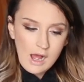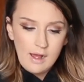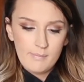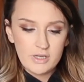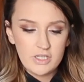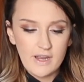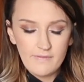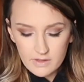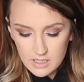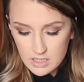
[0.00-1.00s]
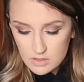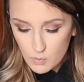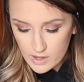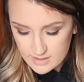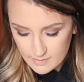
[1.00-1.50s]
But definitely
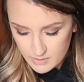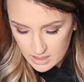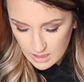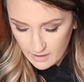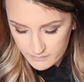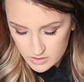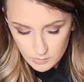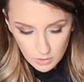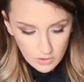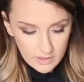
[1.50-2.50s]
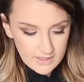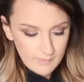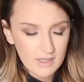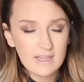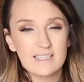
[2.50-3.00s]
wear something comfortable and
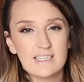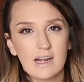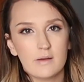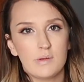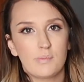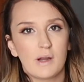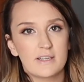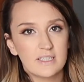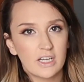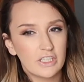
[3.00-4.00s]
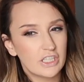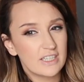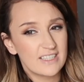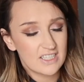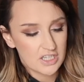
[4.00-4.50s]
something that's not gonna be pressing on your
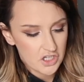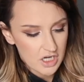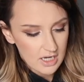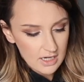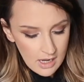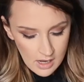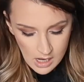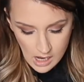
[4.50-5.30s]
incision.